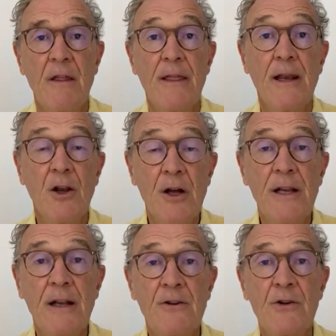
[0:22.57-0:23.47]
that
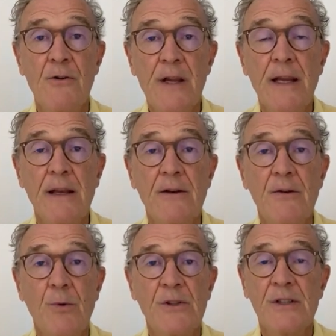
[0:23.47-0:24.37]
learning to read
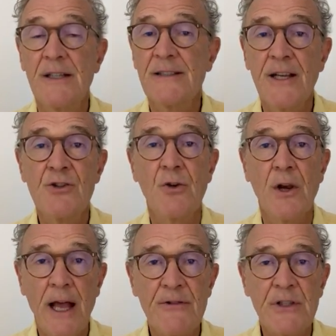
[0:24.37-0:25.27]
was an essential
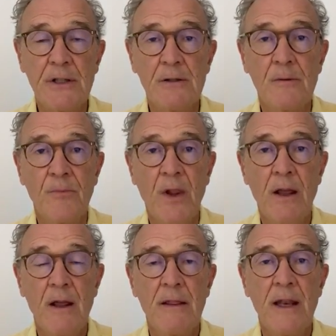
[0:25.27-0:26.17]
life skill
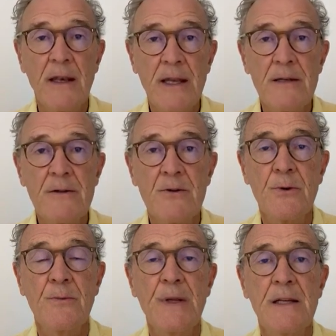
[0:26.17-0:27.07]
that needed to
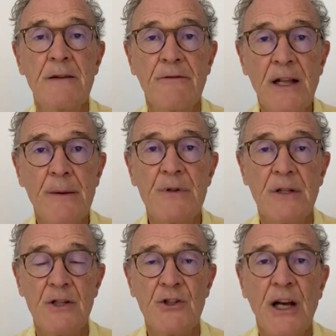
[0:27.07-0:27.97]
have been developed in
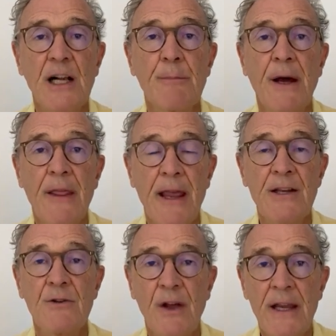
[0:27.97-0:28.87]
a child by the
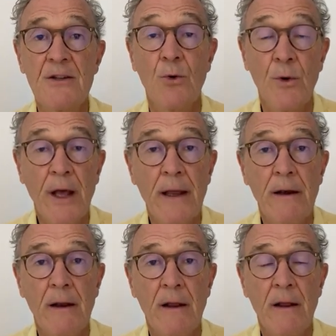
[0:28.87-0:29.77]
age of eight or
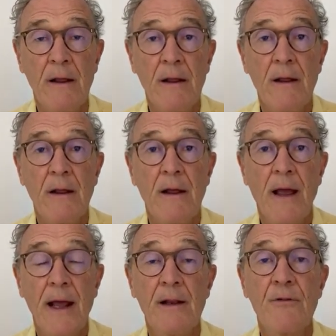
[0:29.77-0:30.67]
nine
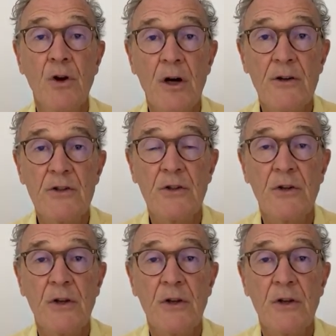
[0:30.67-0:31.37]
and if not,